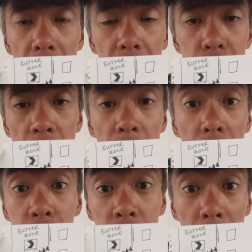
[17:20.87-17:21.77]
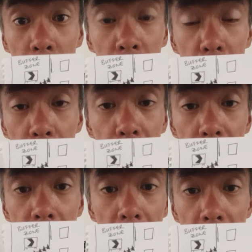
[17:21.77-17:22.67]
stop, go, stop, go.
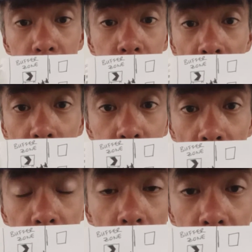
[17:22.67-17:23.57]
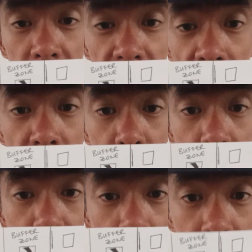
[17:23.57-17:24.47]
Stop, go, stop, go. Giving way to
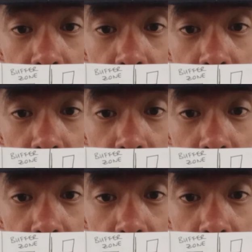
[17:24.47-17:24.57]
each other.